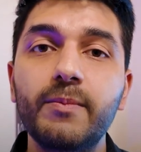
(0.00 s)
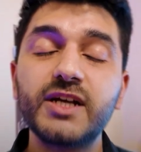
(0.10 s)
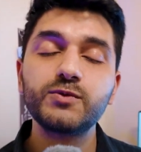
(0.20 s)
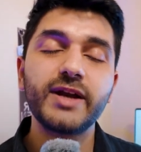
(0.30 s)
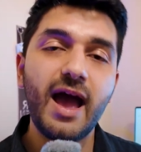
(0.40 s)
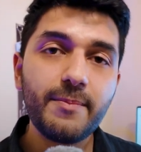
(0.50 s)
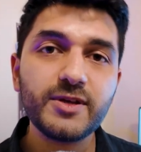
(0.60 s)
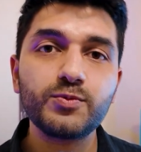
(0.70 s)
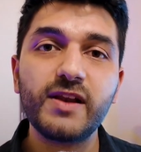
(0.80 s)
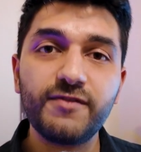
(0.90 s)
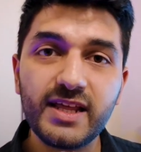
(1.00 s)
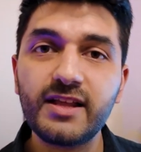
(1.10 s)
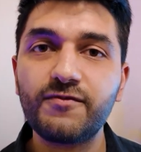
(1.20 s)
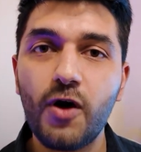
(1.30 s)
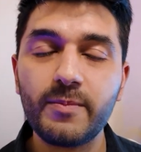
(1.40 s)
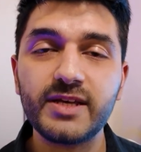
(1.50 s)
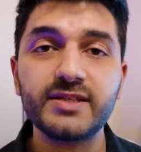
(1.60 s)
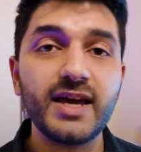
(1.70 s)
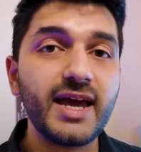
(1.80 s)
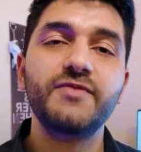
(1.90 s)
Because what happens while filling that form
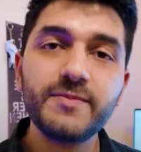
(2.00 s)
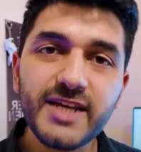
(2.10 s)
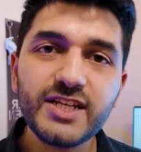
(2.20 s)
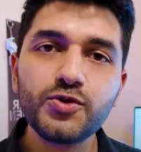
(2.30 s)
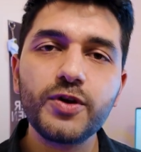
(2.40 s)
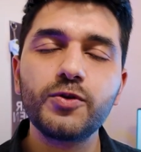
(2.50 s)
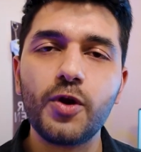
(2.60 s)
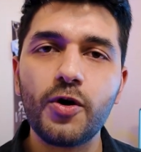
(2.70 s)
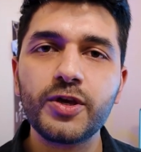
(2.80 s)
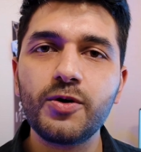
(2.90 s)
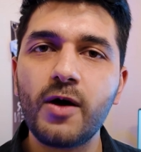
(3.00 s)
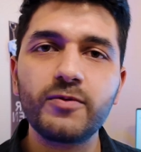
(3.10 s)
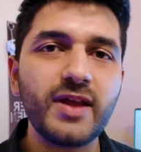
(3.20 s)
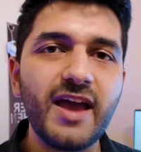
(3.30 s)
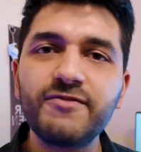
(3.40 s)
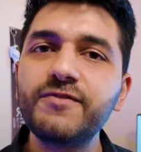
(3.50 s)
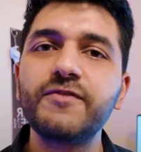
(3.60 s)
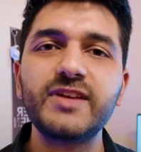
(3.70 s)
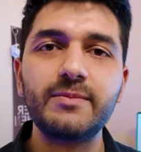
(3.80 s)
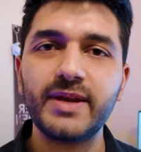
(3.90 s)
is the website is going to log you out every
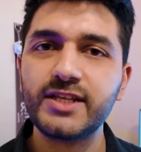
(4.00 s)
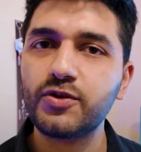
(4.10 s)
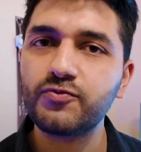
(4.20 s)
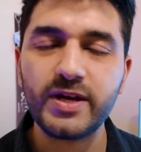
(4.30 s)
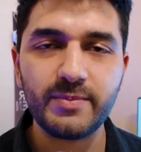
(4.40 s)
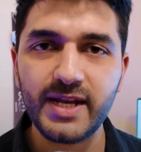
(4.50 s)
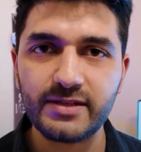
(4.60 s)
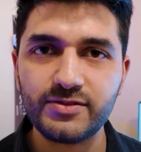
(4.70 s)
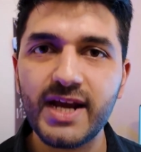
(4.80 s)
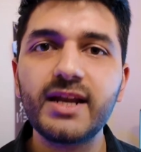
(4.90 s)
15 minutes or 20 minutes,